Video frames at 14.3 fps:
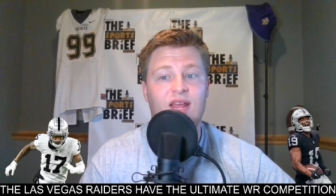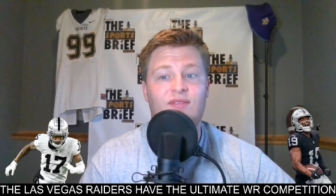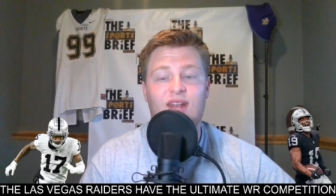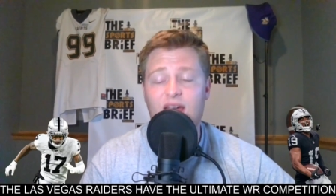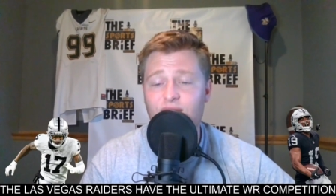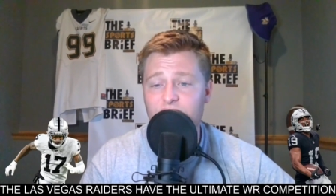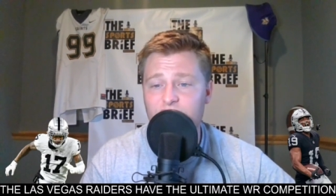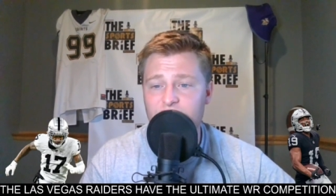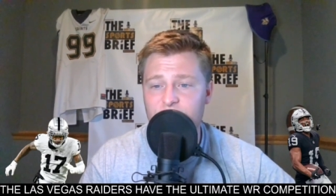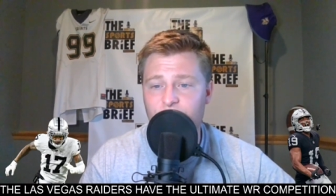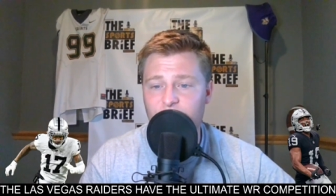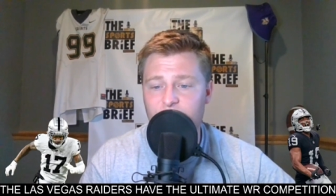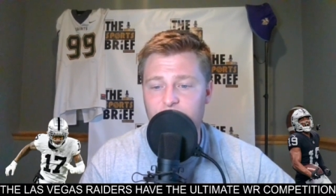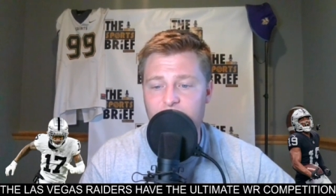If it ever gets
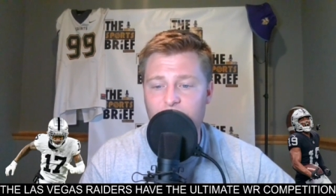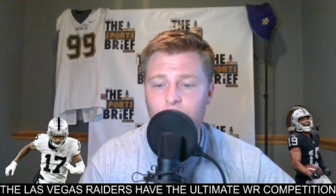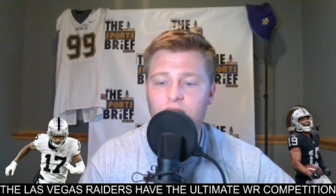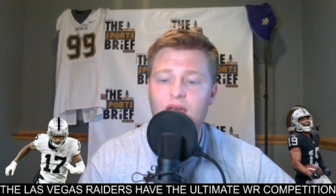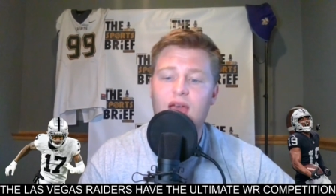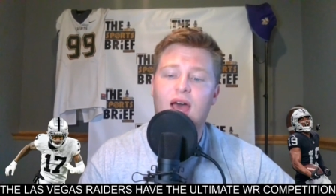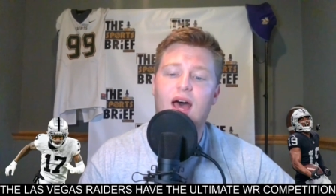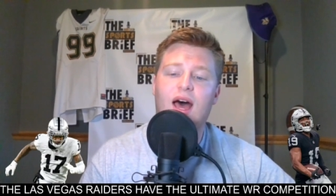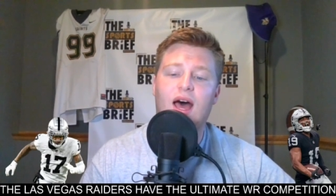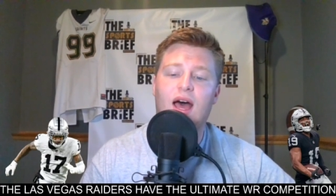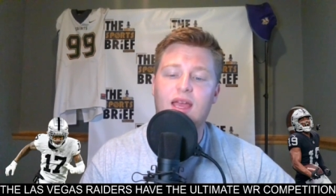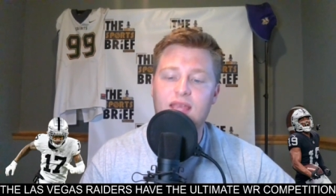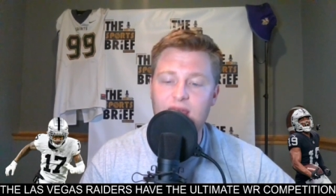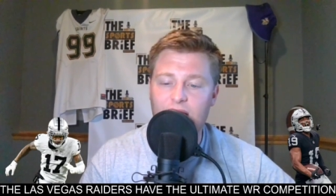figured out,
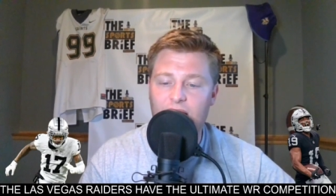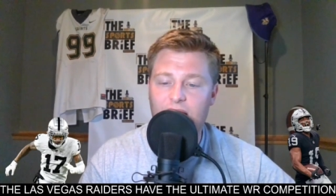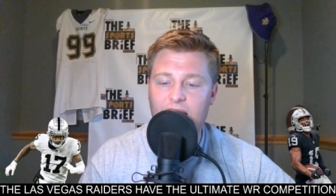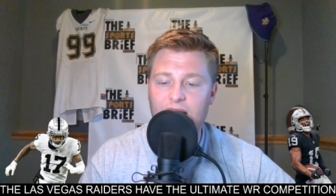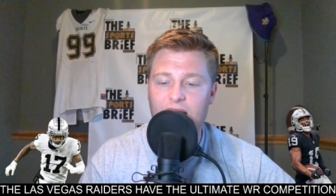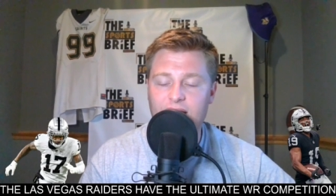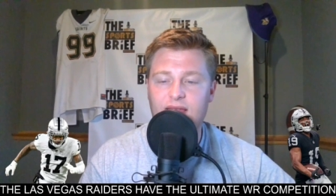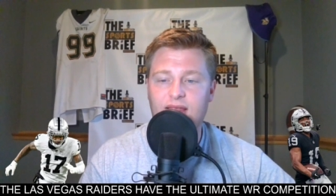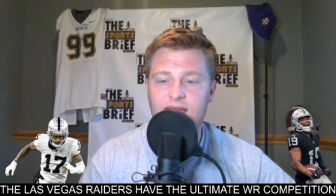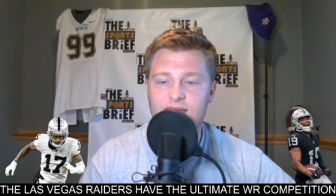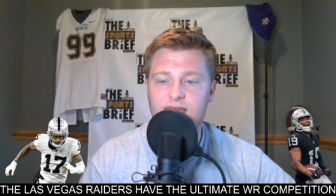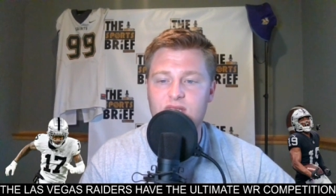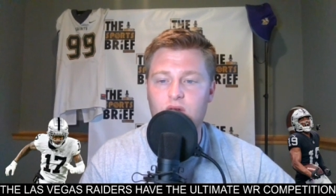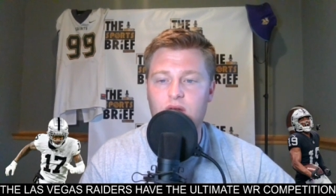uh, yeah, I, I, think
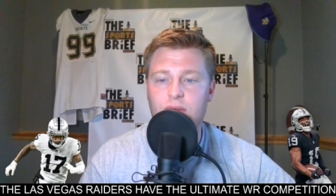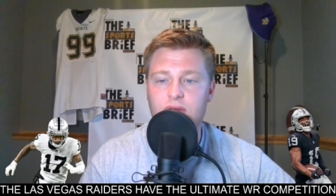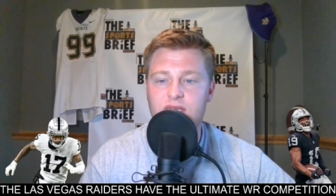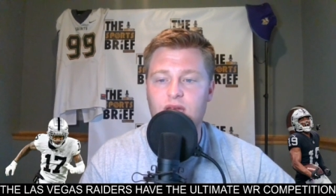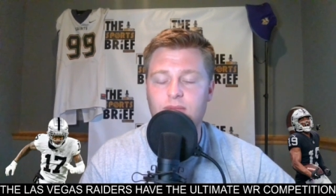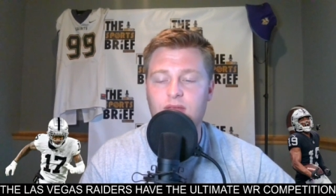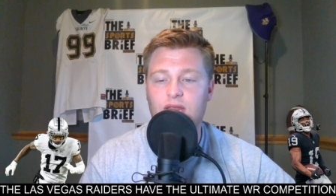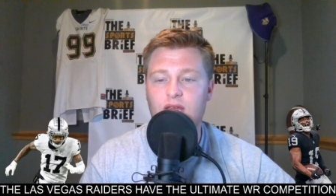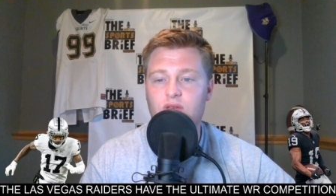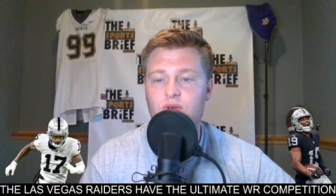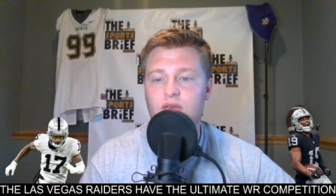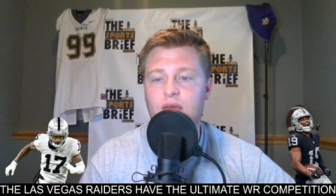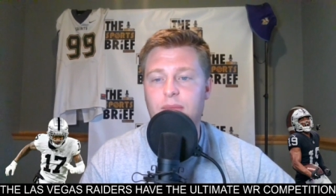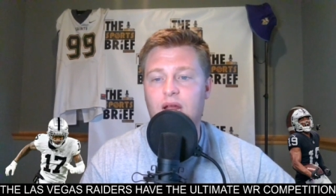this is going to be something that
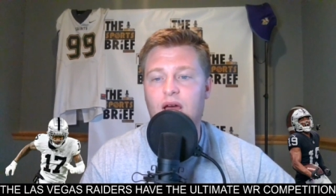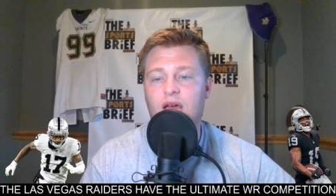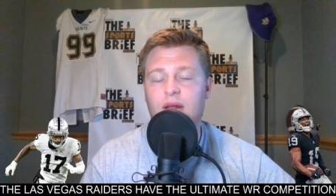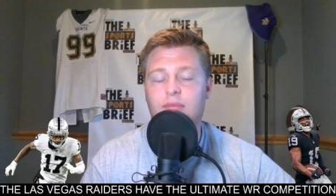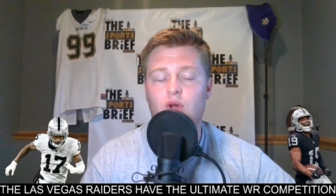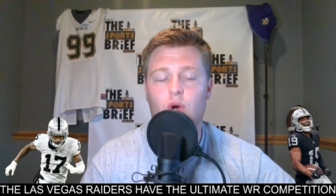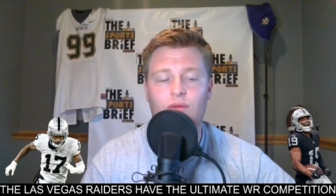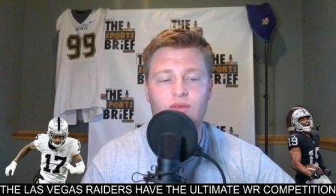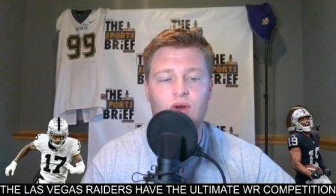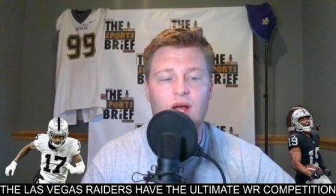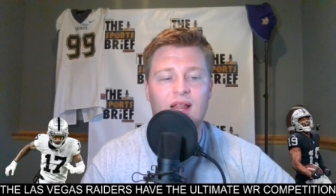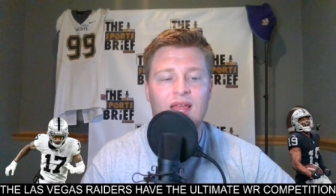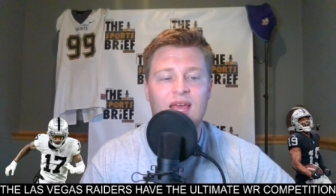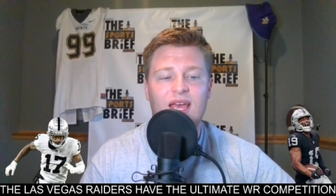you keep an eye on. But
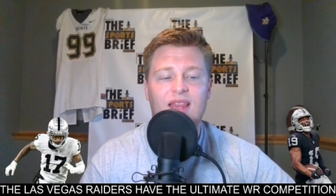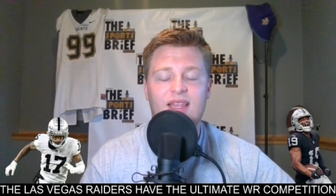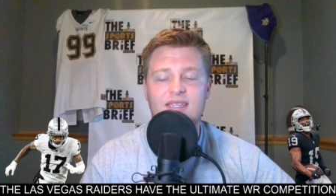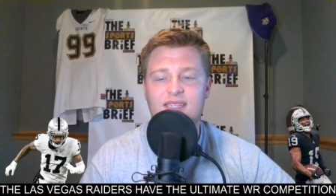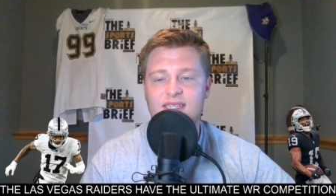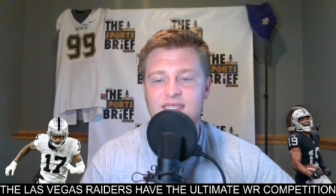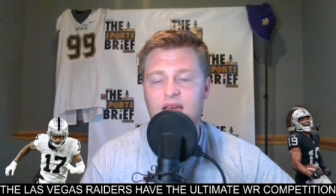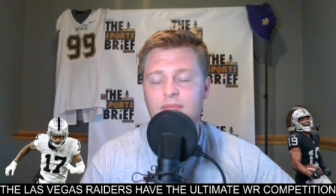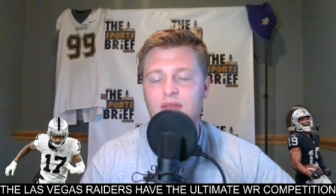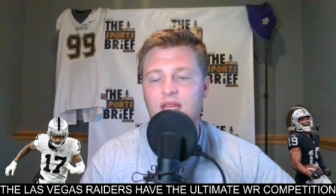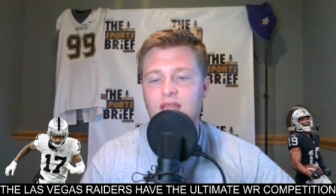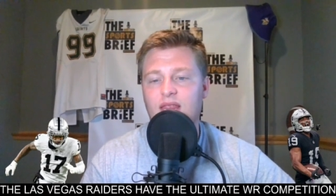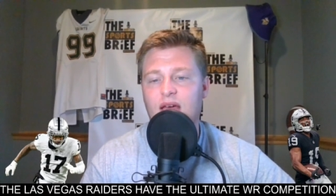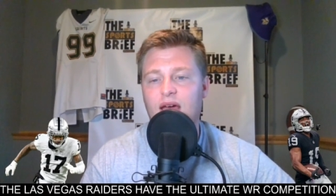overall, this is
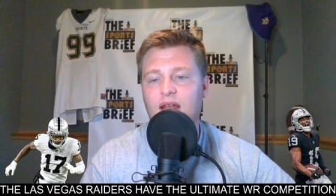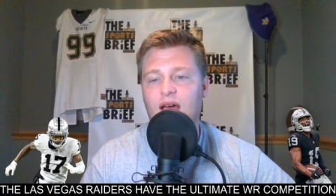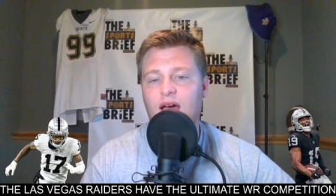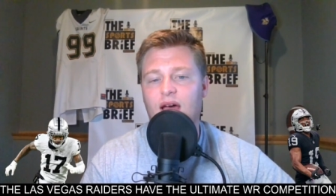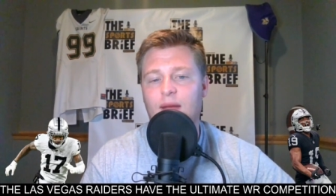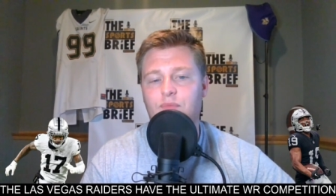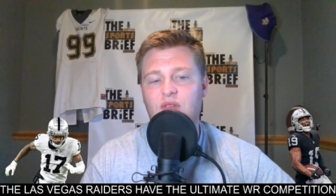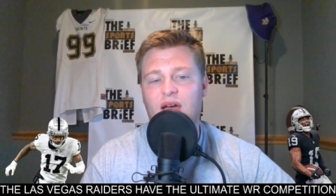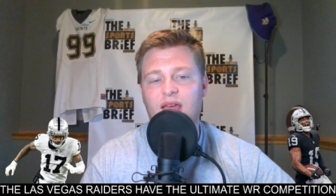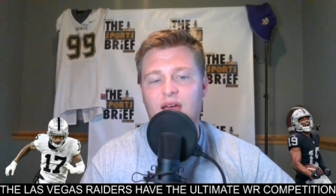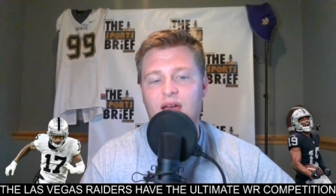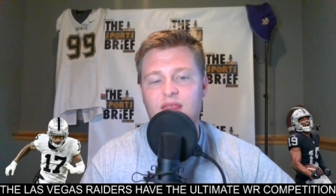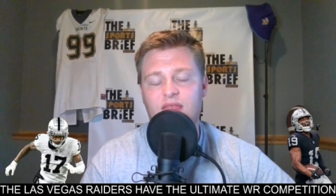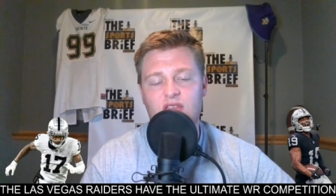something that uh, I,
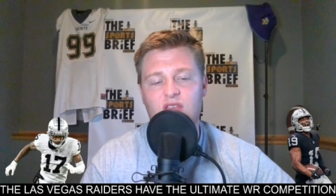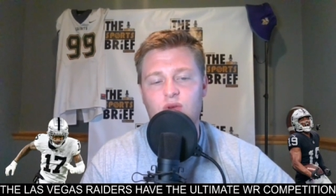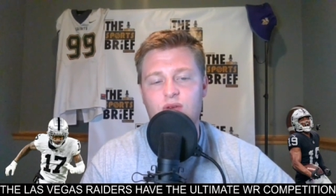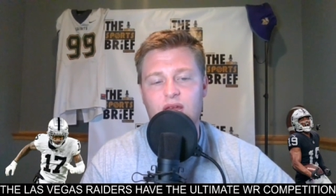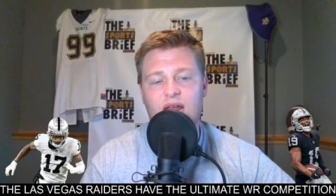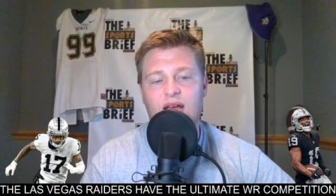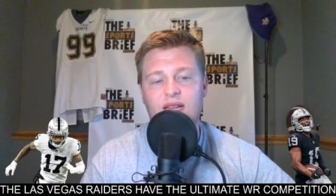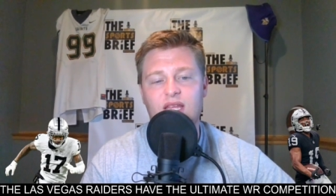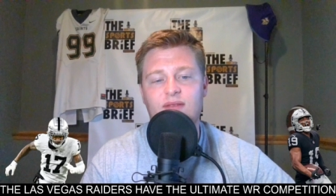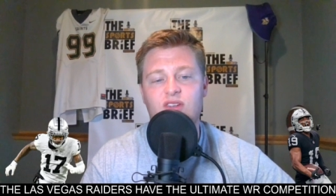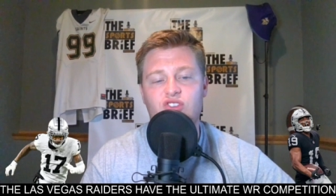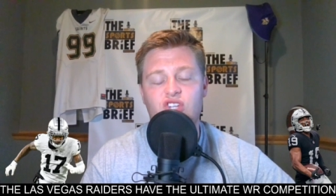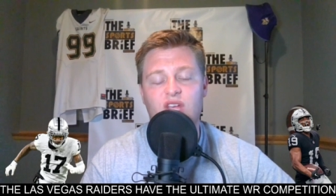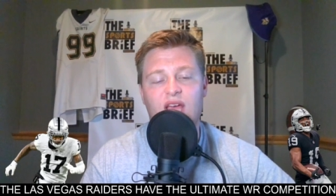I, think you cannot leave
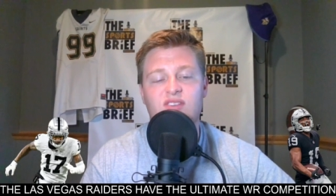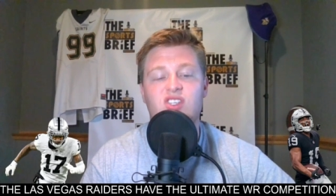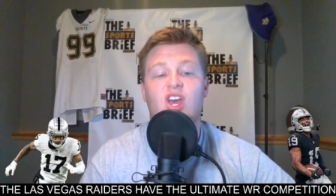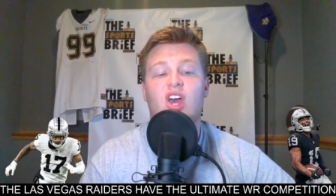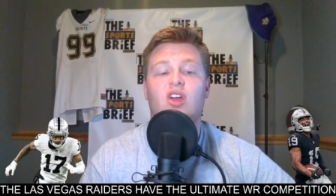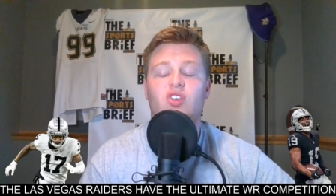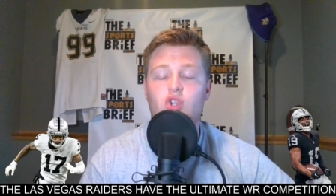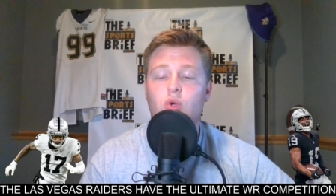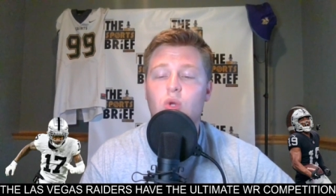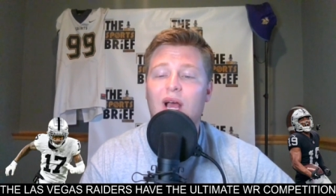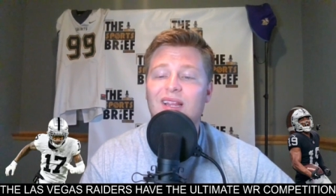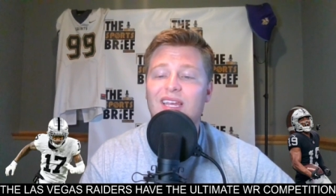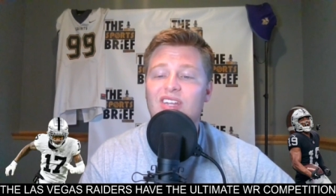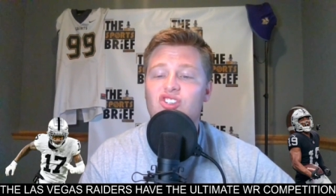to chance. Do
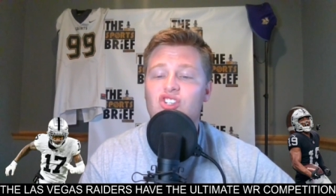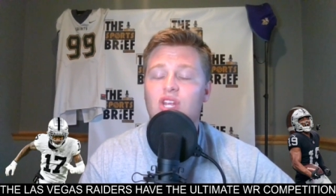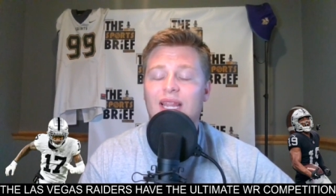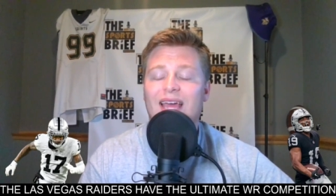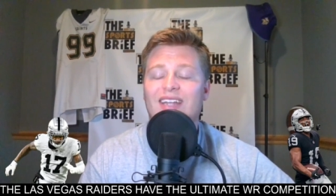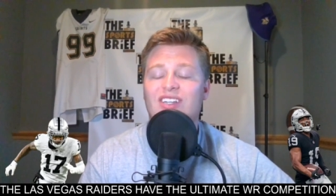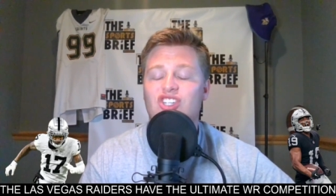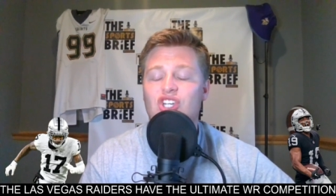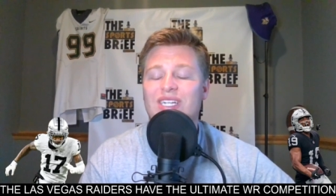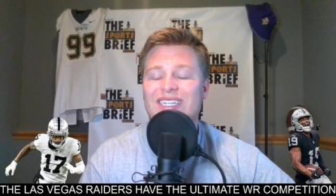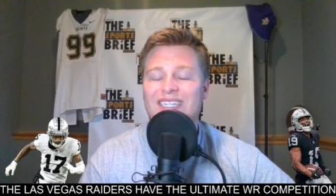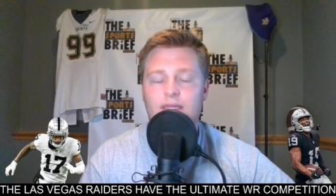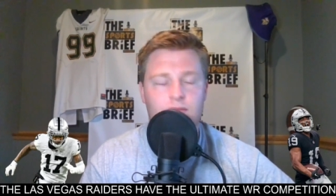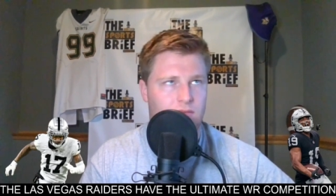not lead, let G